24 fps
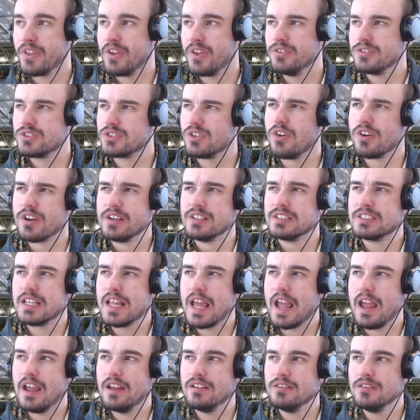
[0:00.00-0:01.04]
He slotted into
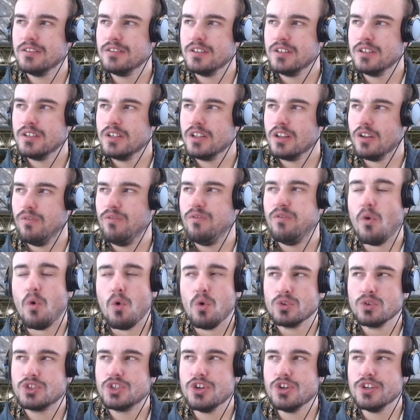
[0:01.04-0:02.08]
that
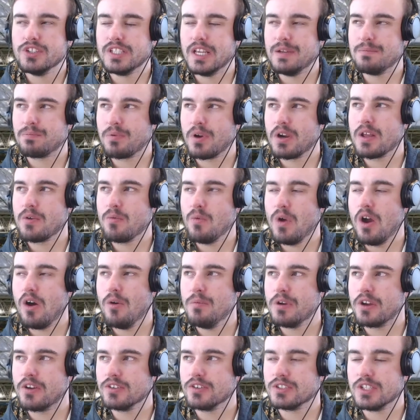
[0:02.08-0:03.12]
4 jersey pretty well
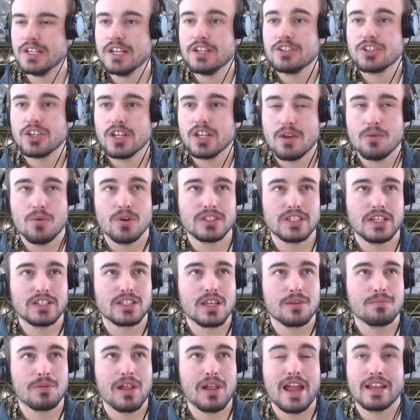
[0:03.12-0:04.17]
because initially he was
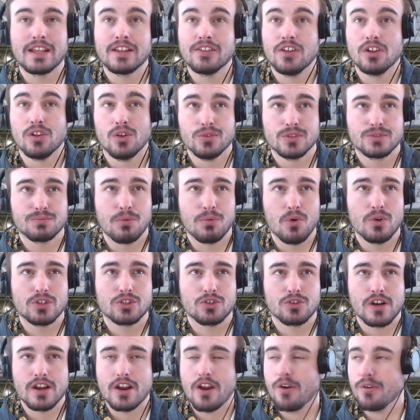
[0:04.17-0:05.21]
actually playing in the loose forward
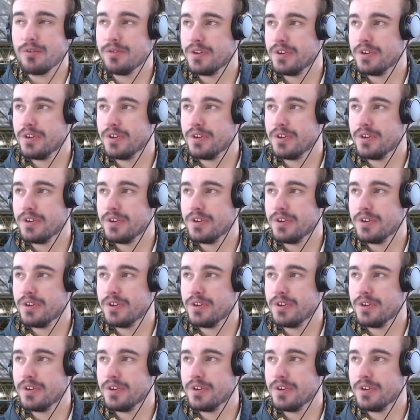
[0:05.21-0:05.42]
trio